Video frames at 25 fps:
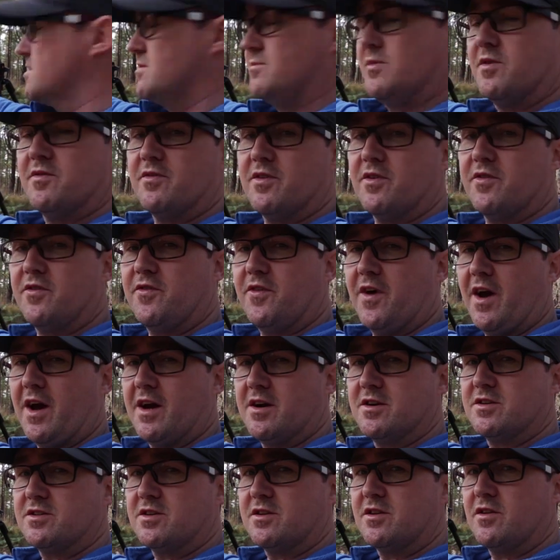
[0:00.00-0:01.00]
some of the
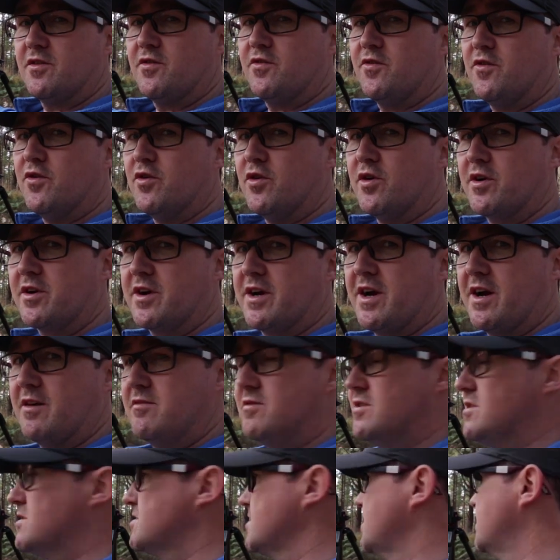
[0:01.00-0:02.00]
ferns in the
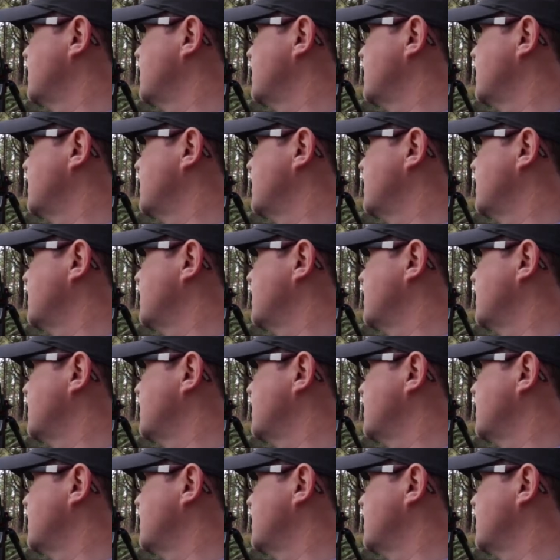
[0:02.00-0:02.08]
foreground as